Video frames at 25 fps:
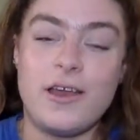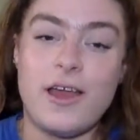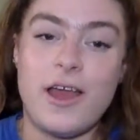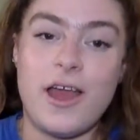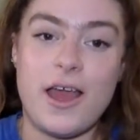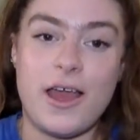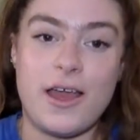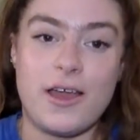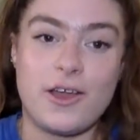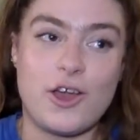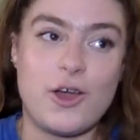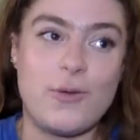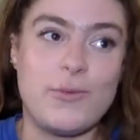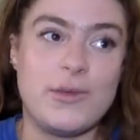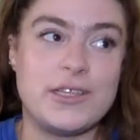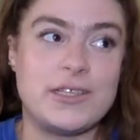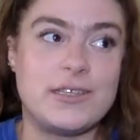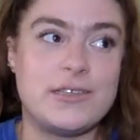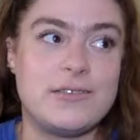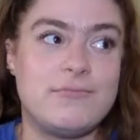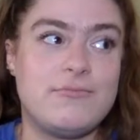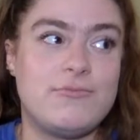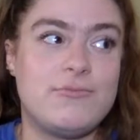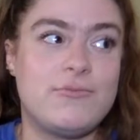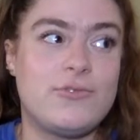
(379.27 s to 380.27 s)

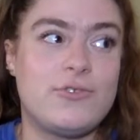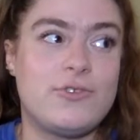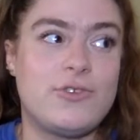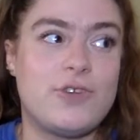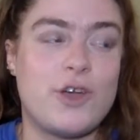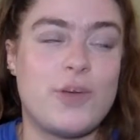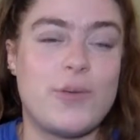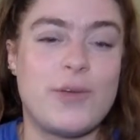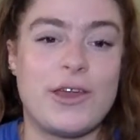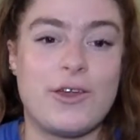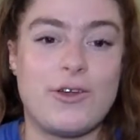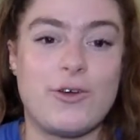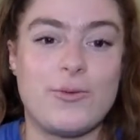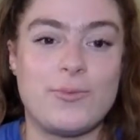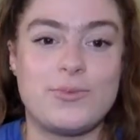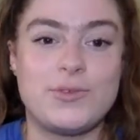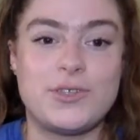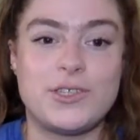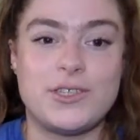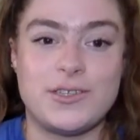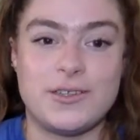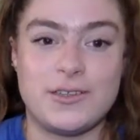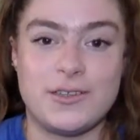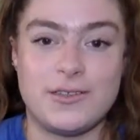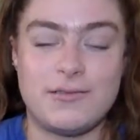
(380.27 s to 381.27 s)
coming up
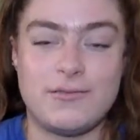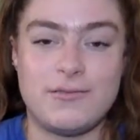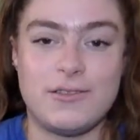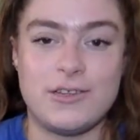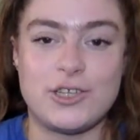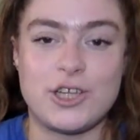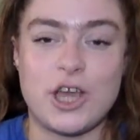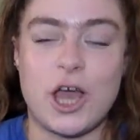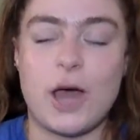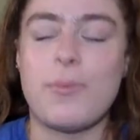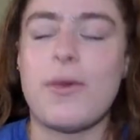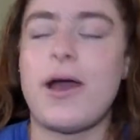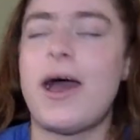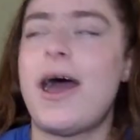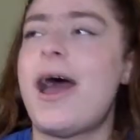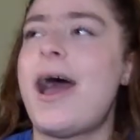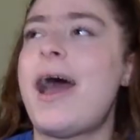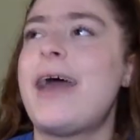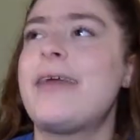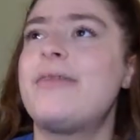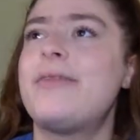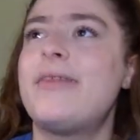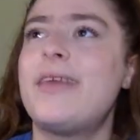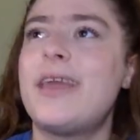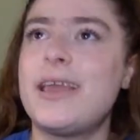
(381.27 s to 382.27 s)
to the top.
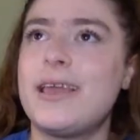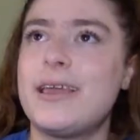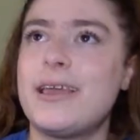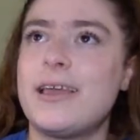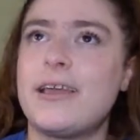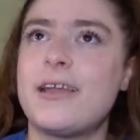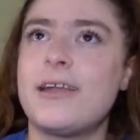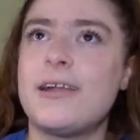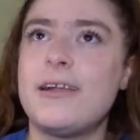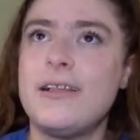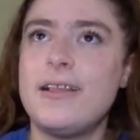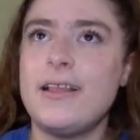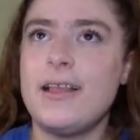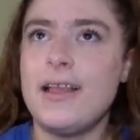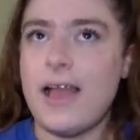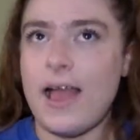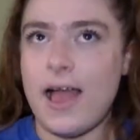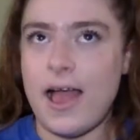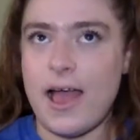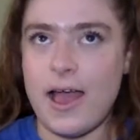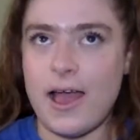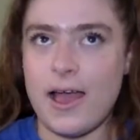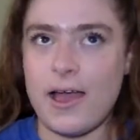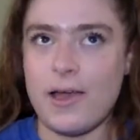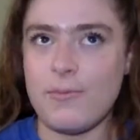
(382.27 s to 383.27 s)
I think
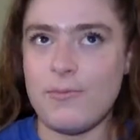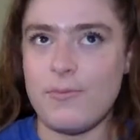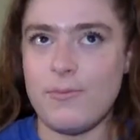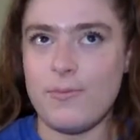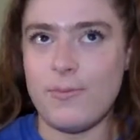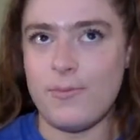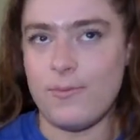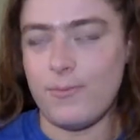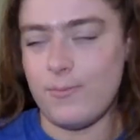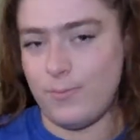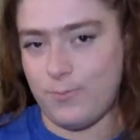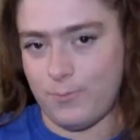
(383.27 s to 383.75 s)
I'm